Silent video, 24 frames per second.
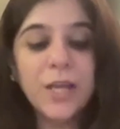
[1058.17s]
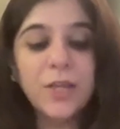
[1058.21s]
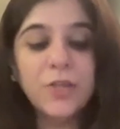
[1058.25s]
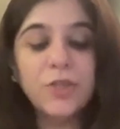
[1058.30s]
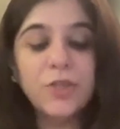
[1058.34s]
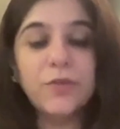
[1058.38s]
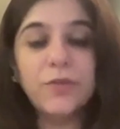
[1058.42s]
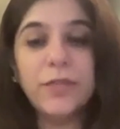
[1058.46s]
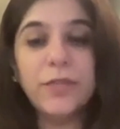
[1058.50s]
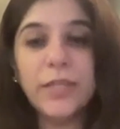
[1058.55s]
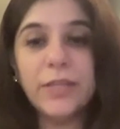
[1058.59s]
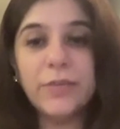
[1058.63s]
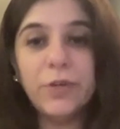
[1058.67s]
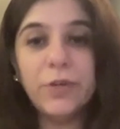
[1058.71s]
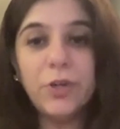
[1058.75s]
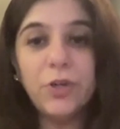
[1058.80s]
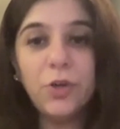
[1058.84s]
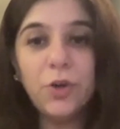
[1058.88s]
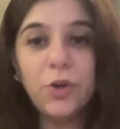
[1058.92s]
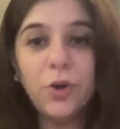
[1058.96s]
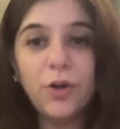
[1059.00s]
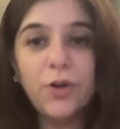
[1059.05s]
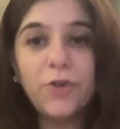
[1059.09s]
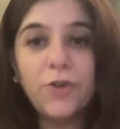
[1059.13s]
So there were
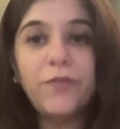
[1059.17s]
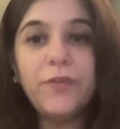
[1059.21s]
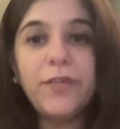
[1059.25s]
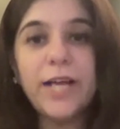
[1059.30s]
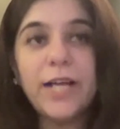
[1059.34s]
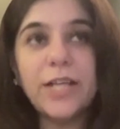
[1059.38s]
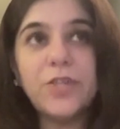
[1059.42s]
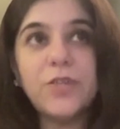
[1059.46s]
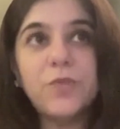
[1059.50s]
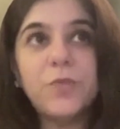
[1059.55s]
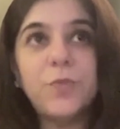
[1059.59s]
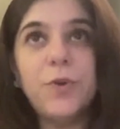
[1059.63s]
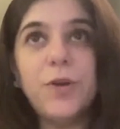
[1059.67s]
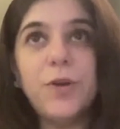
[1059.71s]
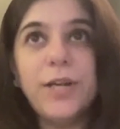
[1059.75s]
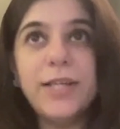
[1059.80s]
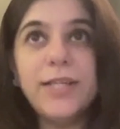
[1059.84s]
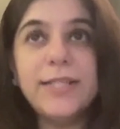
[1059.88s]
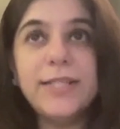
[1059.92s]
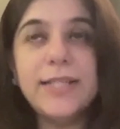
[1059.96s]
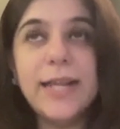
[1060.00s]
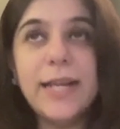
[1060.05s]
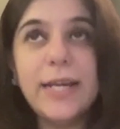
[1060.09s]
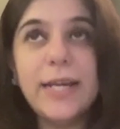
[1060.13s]
a lot of touch
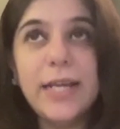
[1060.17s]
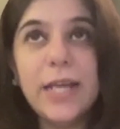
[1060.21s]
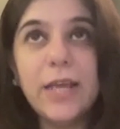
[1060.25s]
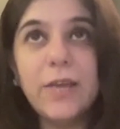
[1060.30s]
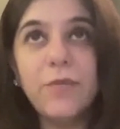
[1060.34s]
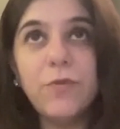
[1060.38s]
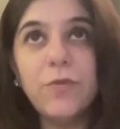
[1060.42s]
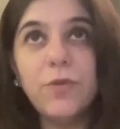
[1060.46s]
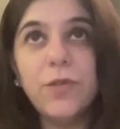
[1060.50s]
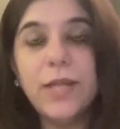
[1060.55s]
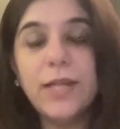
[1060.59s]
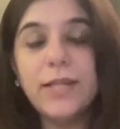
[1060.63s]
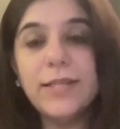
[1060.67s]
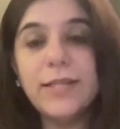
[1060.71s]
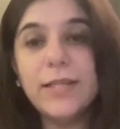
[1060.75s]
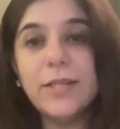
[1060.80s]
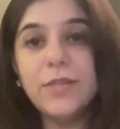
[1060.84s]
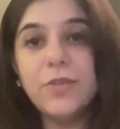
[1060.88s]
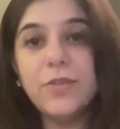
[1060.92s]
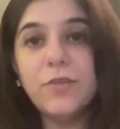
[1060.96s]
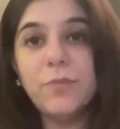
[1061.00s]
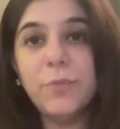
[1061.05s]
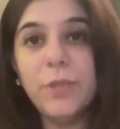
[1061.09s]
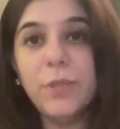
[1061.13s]
points that gave you that
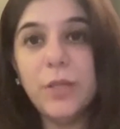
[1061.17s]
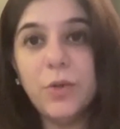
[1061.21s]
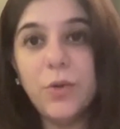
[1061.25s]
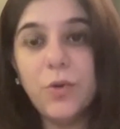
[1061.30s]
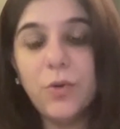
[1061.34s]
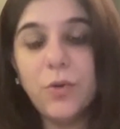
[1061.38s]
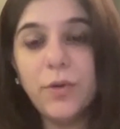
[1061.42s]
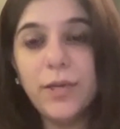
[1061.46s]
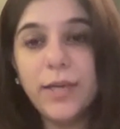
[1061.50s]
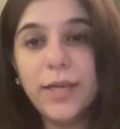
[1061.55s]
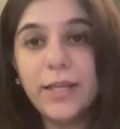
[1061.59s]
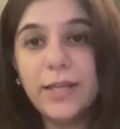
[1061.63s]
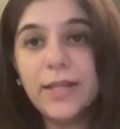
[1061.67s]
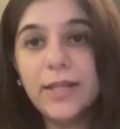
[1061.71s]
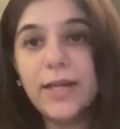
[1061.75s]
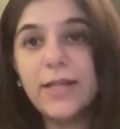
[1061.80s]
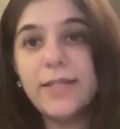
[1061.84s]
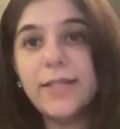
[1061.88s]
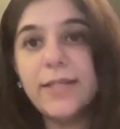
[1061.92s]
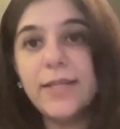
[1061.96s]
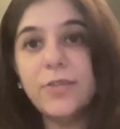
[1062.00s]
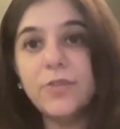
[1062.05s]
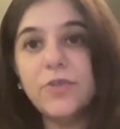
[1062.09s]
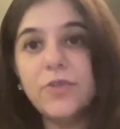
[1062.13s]
sense of belonging,
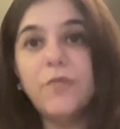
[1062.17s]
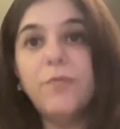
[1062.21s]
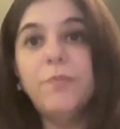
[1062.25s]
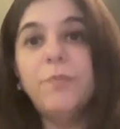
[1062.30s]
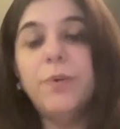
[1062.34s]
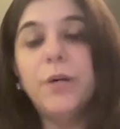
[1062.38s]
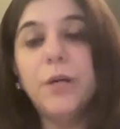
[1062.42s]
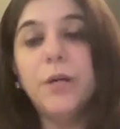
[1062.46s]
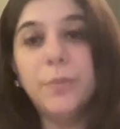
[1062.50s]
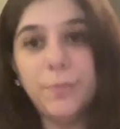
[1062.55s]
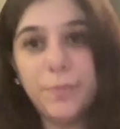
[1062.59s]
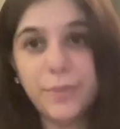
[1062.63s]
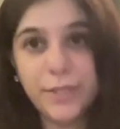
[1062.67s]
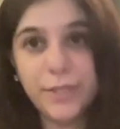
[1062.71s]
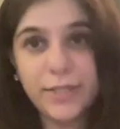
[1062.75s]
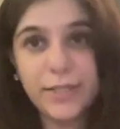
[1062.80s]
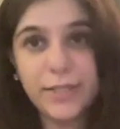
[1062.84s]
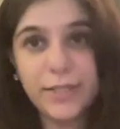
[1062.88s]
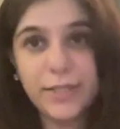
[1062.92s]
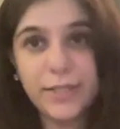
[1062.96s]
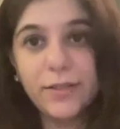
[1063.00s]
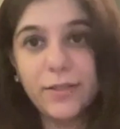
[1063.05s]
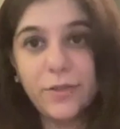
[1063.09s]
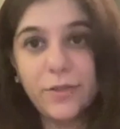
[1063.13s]
that sense of
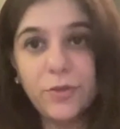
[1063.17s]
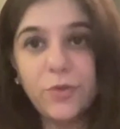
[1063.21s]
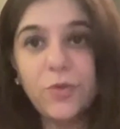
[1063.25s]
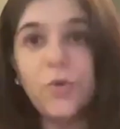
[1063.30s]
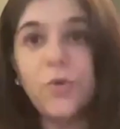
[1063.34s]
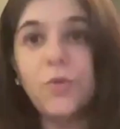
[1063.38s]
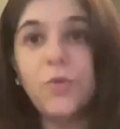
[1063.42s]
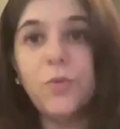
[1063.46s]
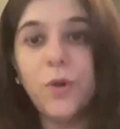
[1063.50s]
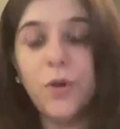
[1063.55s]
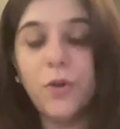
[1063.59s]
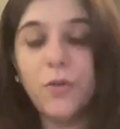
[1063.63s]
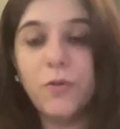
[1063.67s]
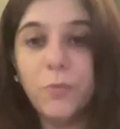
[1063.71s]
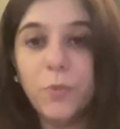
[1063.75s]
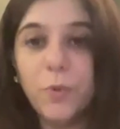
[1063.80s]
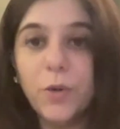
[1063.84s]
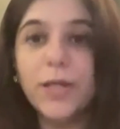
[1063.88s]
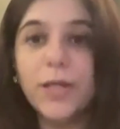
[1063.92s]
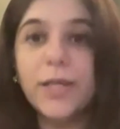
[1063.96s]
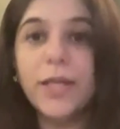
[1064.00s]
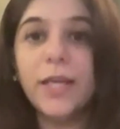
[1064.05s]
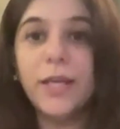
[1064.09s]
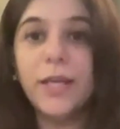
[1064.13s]
purpose, of
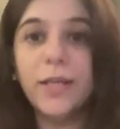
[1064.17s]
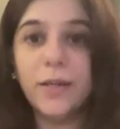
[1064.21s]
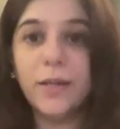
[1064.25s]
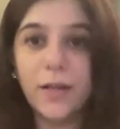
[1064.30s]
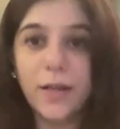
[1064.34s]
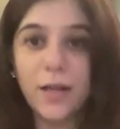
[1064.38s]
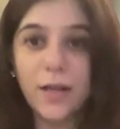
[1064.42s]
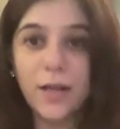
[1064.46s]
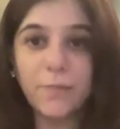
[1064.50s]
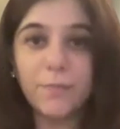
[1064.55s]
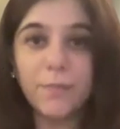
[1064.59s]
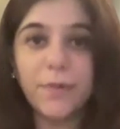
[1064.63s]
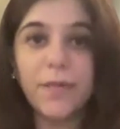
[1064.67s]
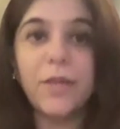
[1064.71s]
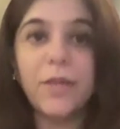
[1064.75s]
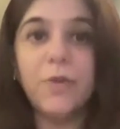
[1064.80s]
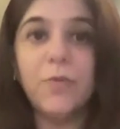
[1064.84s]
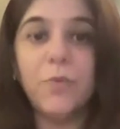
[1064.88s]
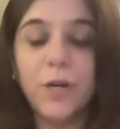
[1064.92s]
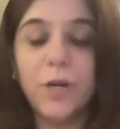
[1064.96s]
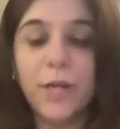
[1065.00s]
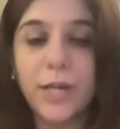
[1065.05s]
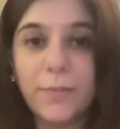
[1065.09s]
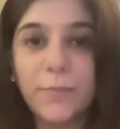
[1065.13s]
working in a company,
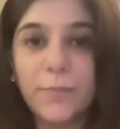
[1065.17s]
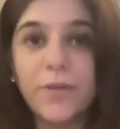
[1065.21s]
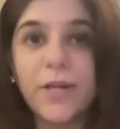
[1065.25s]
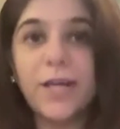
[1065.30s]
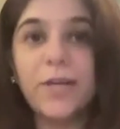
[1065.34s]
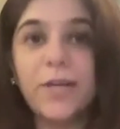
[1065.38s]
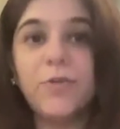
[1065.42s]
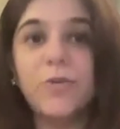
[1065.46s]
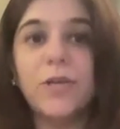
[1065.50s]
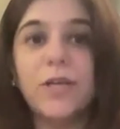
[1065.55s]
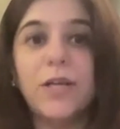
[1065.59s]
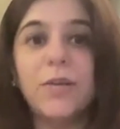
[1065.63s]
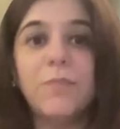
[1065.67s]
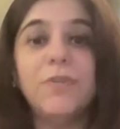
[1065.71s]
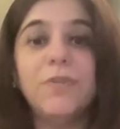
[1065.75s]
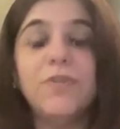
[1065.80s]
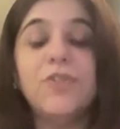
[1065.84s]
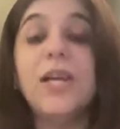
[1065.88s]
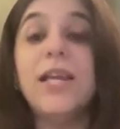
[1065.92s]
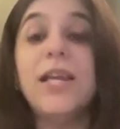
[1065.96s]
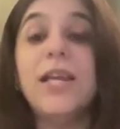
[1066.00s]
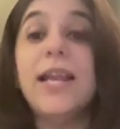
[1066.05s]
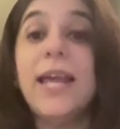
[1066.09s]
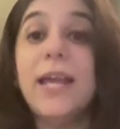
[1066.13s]
what I'm trying to
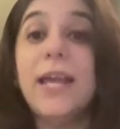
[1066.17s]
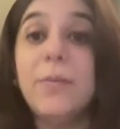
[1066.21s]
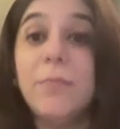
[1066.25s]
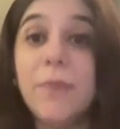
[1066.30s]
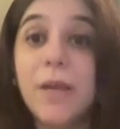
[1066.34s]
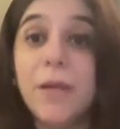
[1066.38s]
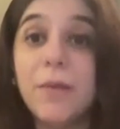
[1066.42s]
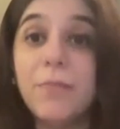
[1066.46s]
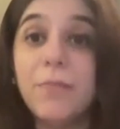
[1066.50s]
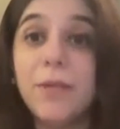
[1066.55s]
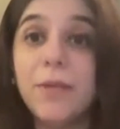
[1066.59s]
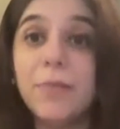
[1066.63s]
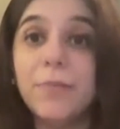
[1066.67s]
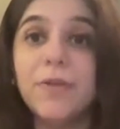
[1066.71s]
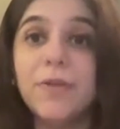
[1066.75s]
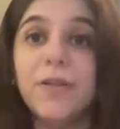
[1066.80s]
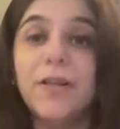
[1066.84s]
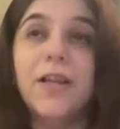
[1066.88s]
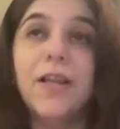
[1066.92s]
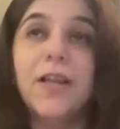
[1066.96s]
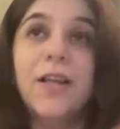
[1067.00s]
accomplish. I like my people.